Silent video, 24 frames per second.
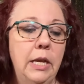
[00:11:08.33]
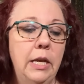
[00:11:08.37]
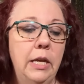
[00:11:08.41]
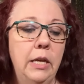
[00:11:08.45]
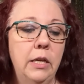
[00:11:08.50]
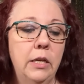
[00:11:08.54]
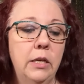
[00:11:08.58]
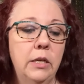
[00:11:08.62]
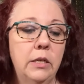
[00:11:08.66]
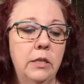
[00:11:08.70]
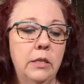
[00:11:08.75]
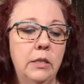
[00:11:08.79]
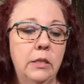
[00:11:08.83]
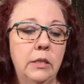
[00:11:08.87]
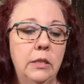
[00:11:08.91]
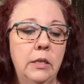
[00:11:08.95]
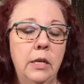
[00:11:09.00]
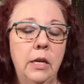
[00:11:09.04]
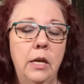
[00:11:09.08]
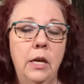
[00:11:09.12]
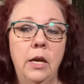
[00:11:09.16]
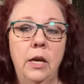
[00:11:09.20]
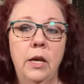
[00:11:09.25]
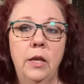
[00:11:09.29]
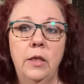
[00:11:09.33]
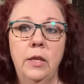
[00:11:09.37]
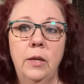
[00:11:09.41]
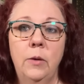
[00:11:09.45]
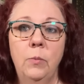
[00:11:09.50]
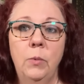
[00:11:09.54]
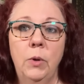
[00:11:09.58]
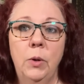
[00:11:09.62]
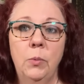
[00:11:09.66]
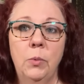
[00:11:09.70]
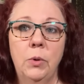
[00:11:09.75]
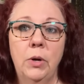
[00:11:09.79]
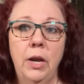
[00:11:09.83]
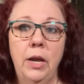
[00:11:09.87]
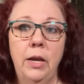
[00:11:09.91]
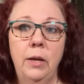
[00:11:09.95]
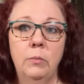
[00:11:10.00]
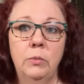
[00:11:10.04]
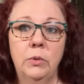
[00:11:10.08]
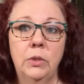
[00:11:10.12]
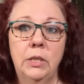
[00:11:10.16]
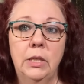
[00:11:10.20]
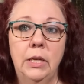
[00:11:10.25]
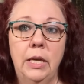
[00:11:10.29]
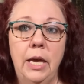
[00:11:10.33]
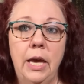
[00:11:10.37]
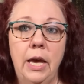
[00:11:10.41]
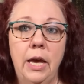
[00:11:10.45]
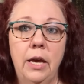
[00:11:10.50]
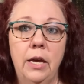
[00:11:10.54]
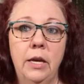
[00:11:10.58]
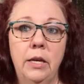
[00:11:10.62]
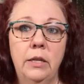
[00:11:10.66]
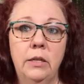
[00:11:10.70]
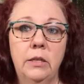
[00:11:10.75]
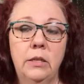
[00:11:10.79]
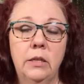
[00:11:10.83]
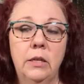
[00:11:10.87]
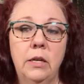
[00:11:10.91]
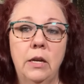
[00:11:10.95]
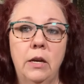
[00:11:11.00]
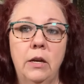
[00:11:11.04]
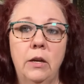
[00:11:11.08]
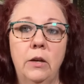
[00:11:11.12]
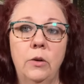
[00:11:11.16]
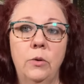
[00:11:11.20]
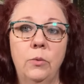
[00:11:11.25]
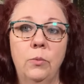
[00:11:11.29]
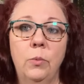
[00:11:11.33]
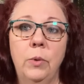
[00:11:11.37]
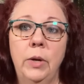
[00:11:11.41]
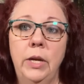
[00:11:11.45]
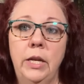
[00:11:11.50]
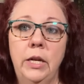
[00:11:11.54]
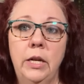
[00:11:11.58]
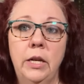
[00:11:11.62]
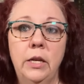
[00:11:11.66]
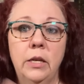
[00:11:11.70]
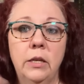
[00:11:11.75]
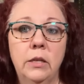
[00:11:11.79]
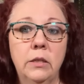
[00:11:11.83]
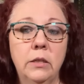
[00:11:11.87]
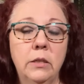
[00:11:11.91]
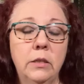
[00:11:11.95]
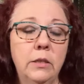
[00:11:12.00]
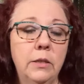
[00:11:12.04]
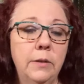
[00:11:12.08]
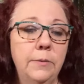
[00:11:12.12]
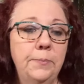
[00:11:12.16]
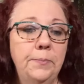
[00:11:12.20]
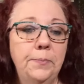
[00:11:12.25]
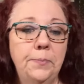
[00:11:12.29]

And then we were able to get uh, readings